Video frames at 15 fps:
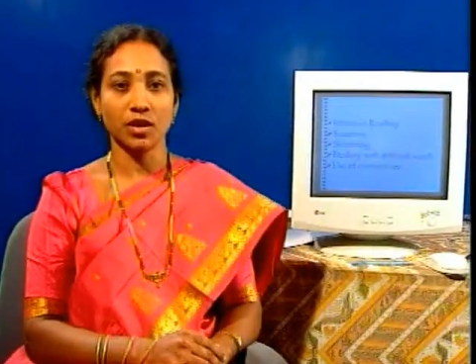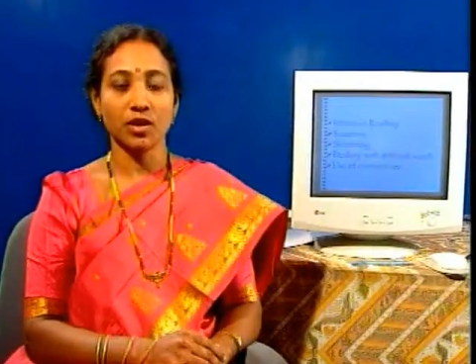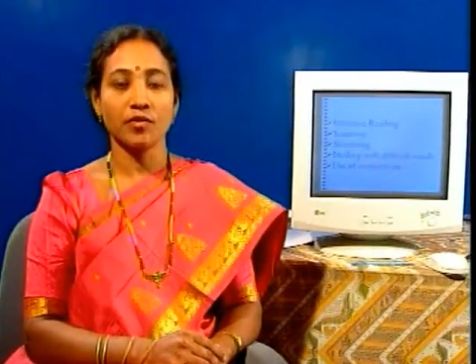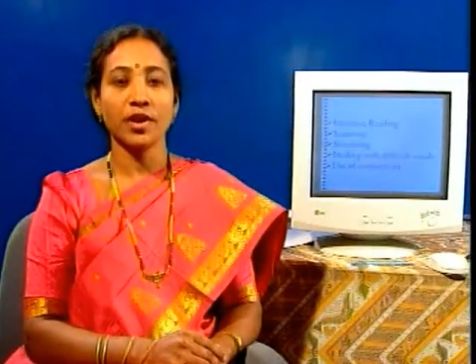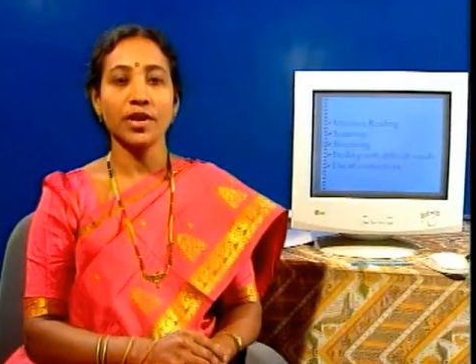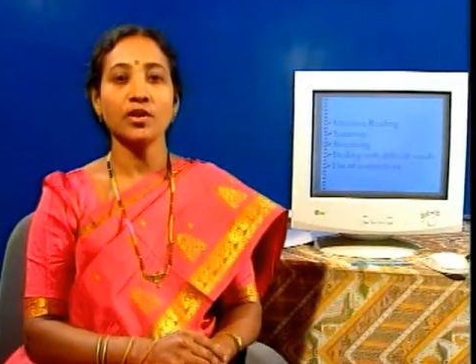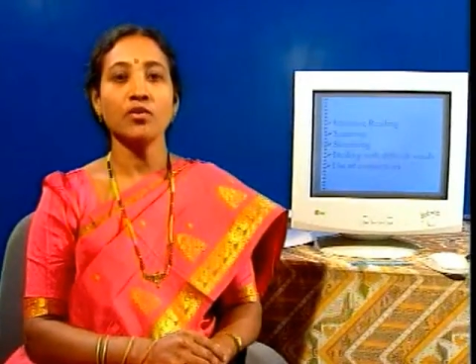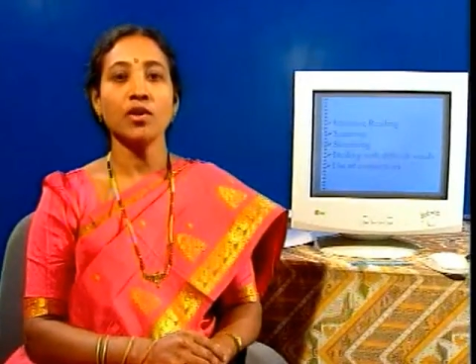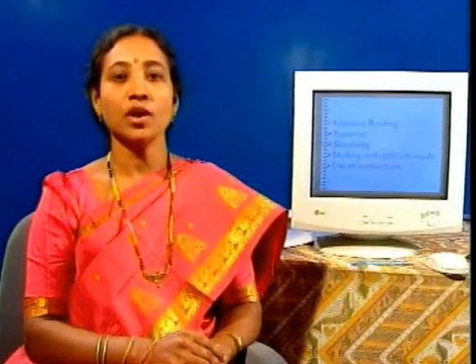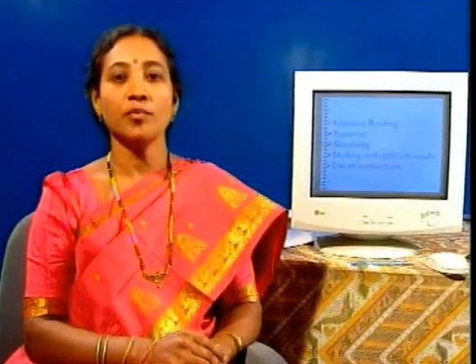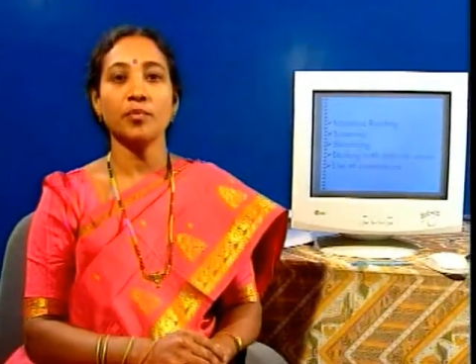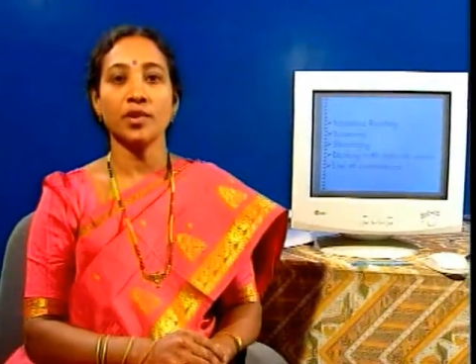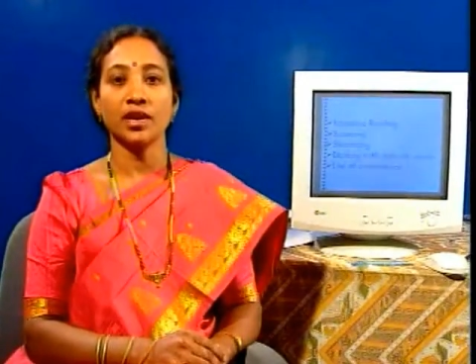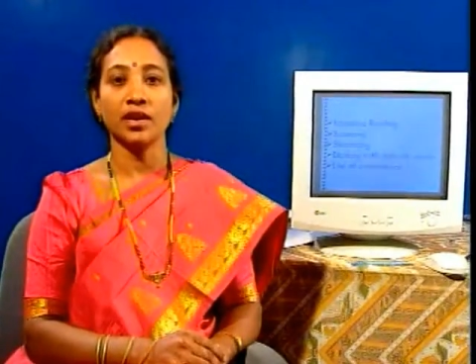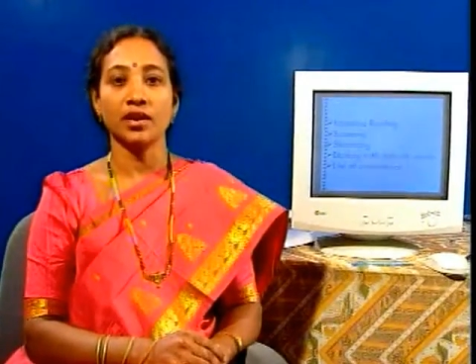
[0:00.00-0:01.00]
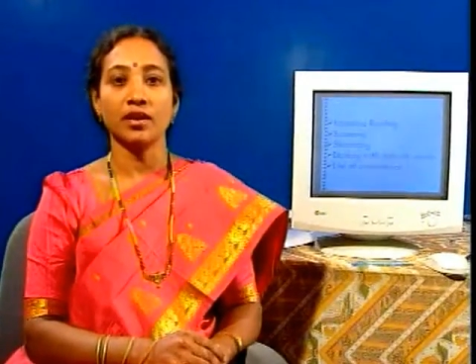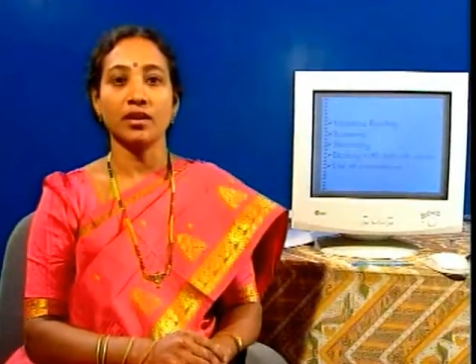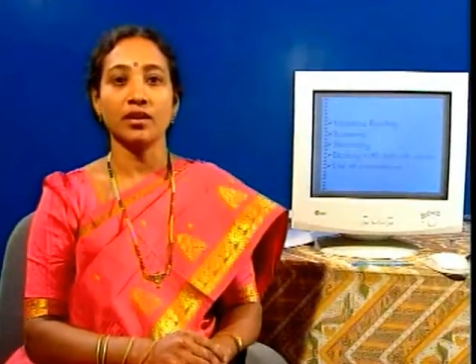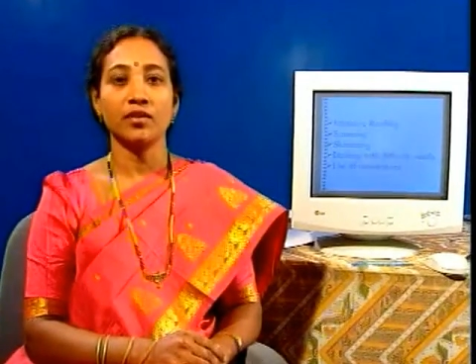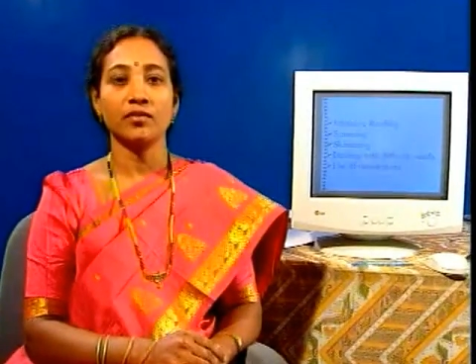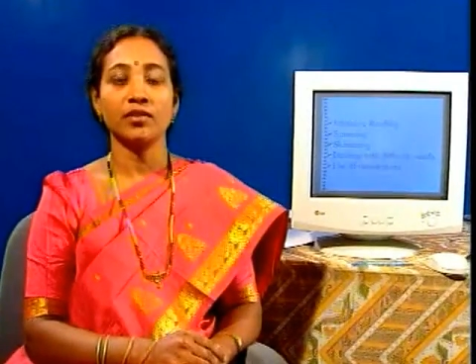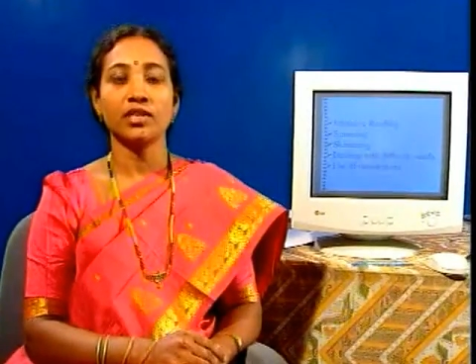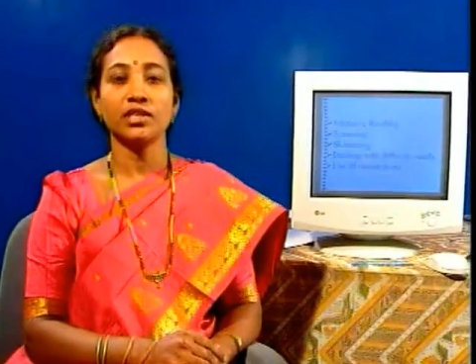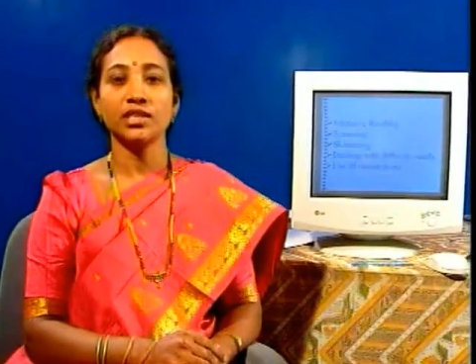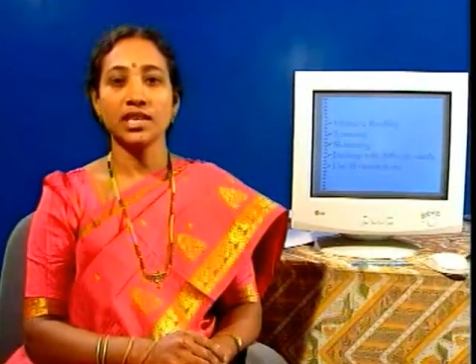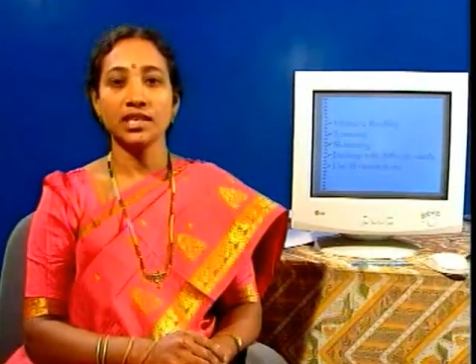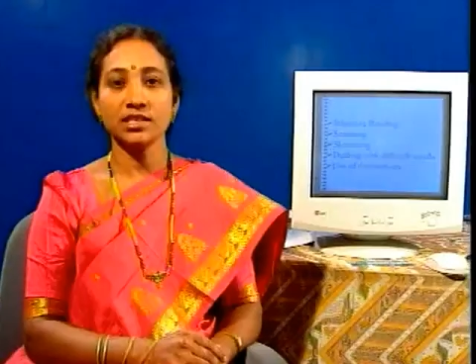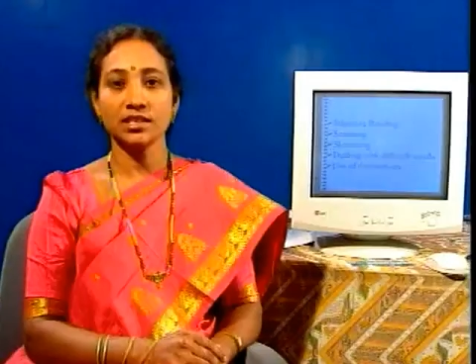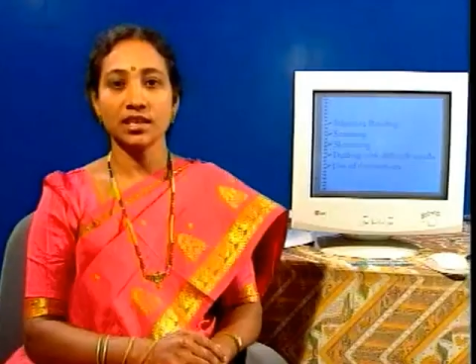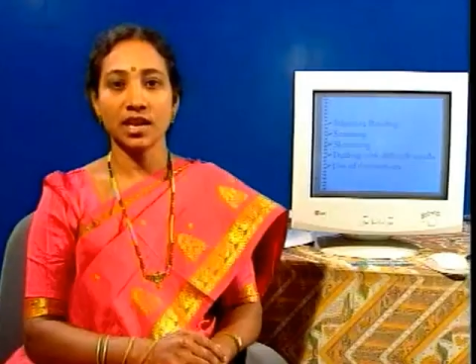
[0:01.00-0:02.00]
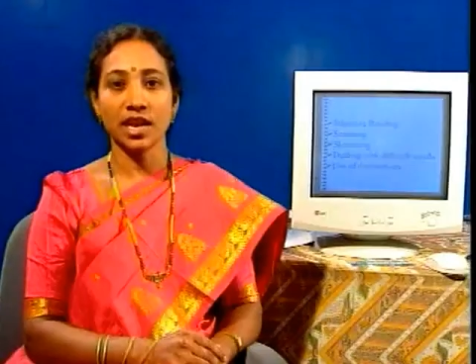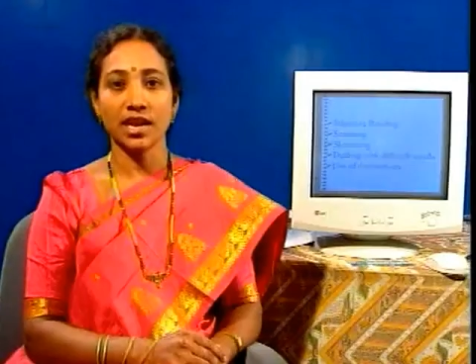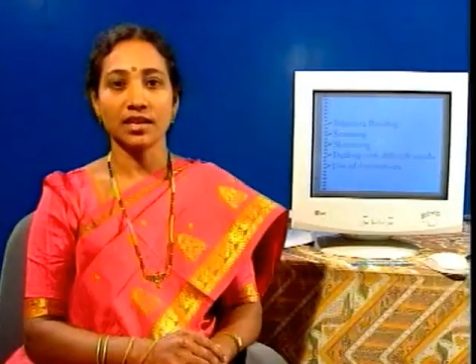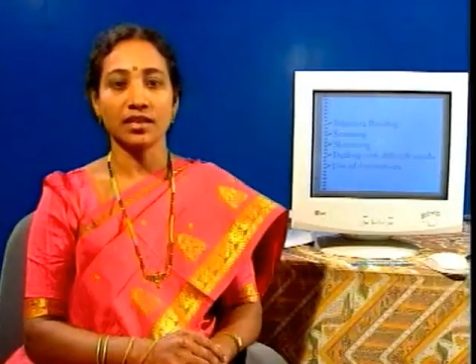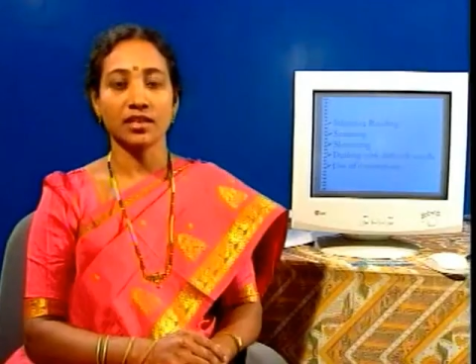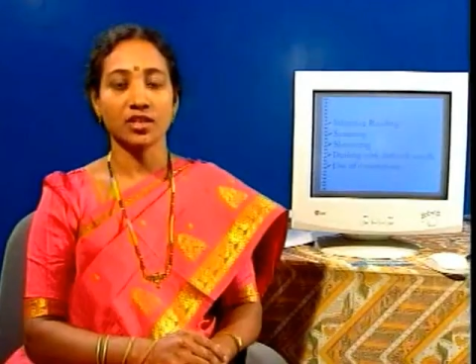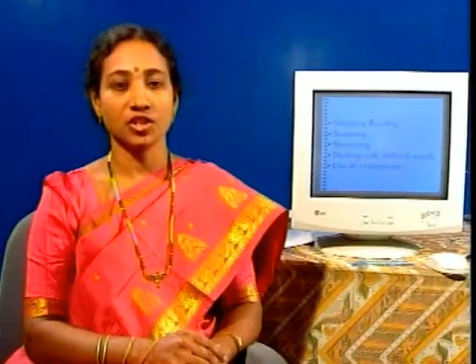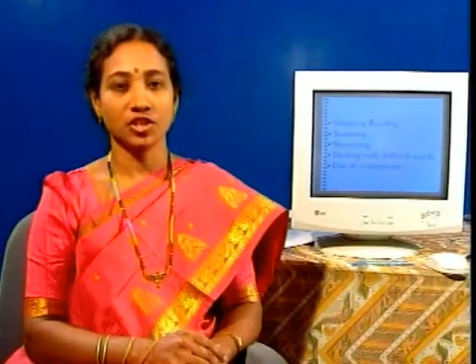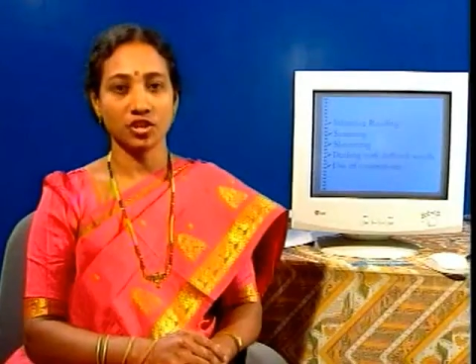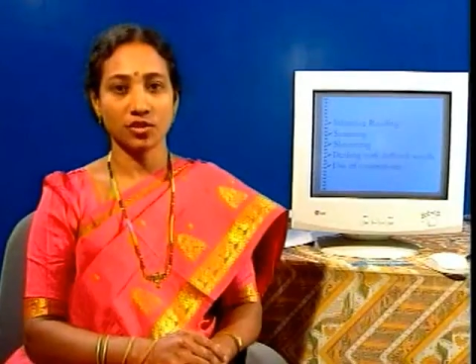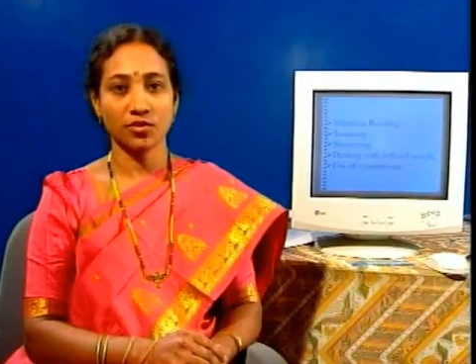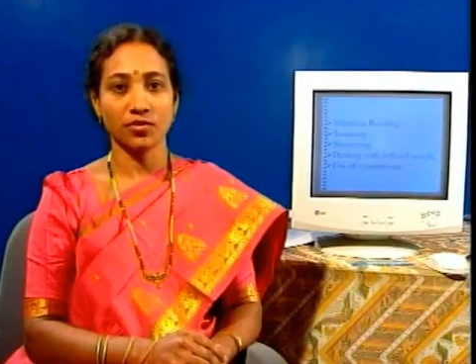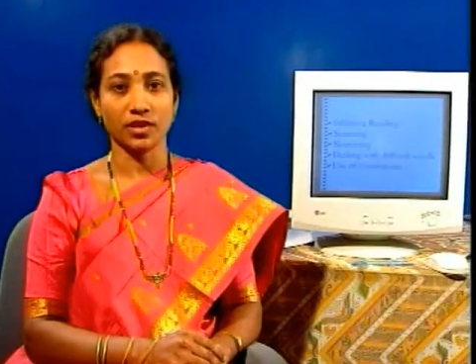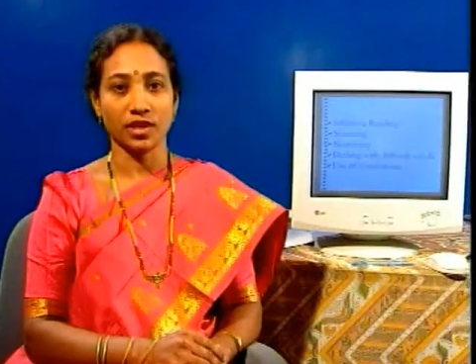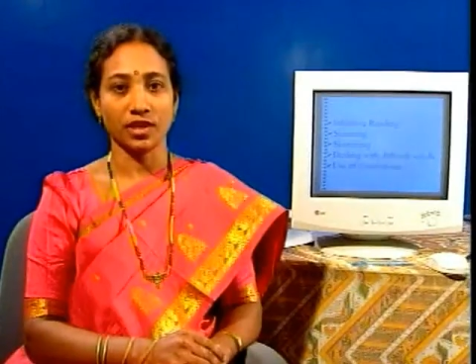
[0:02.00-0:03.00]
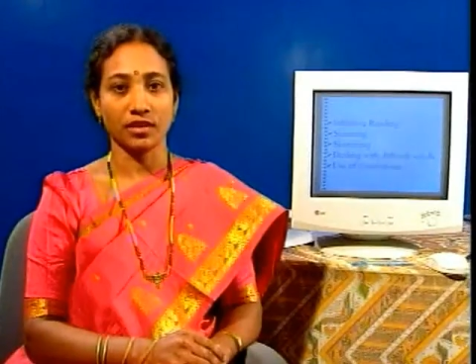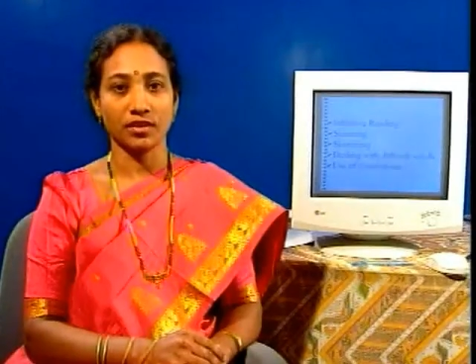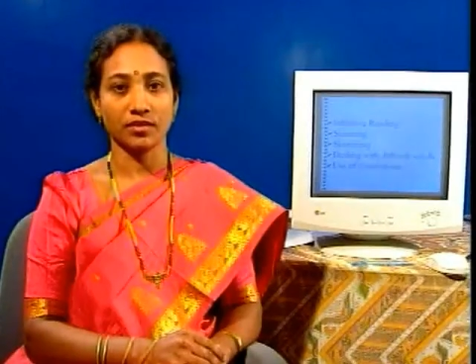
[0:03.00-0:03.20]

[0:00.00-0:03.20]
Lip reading: when you appear for tests like TOEFL.